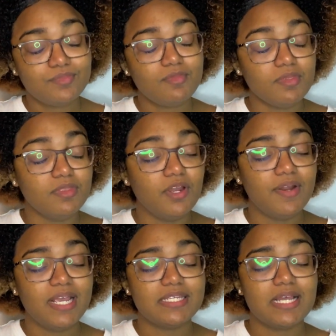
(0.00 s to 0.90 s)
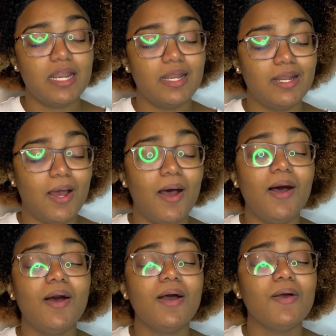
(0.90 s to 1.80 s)
There is a
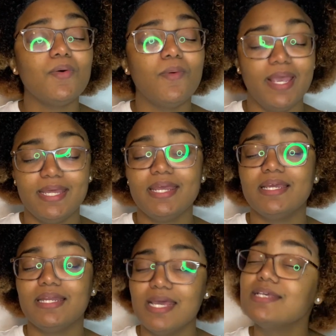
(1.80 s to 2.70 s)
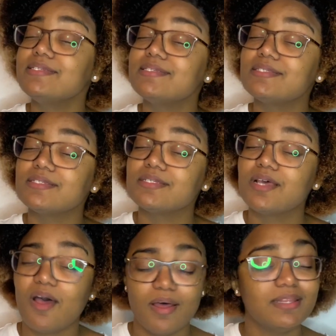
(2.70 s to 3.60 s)
long waiting list
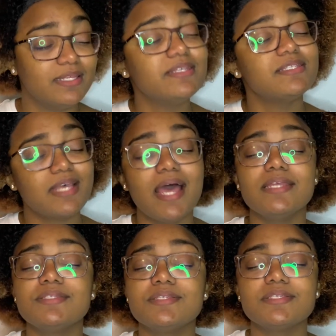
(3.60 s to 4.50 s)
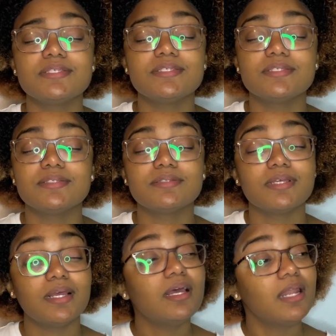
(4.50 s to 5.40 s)
on these sites.
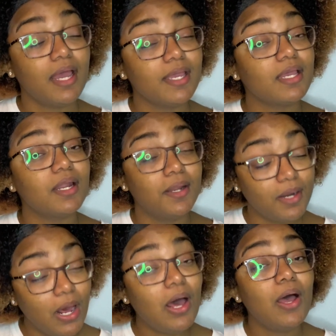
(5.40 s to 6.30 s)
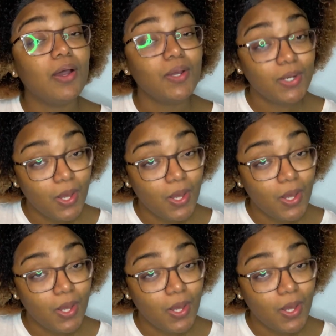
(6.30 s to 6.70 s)
Like long